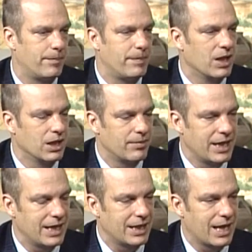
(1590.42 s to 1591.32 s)

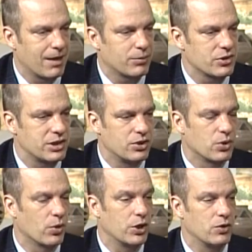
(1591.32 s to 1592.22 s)
eliminating that procedure
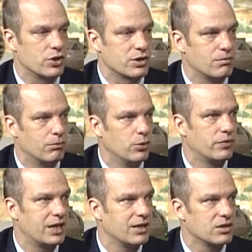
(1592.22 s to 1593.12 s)
where you just move
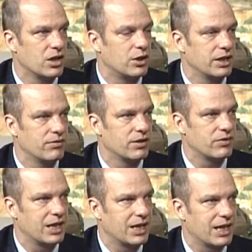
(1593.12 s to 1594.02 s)
kids along, even if
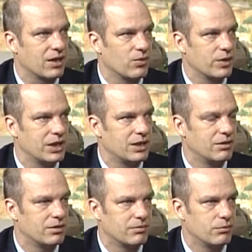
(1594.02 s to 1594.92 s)
they can't read,
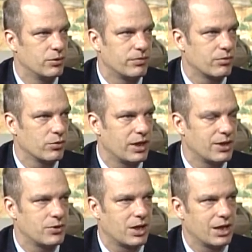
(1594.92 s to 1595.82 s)
move them through the
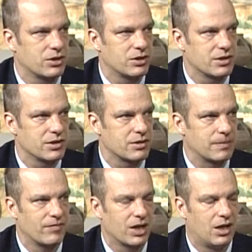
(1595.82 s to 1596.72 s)
education system.
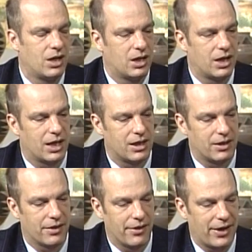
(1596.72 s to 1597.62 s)

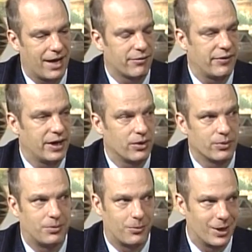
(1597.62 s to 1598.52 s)
That failed
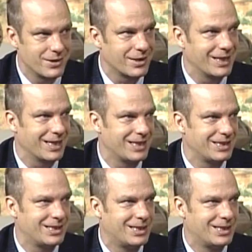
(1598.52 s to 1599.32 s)
once again.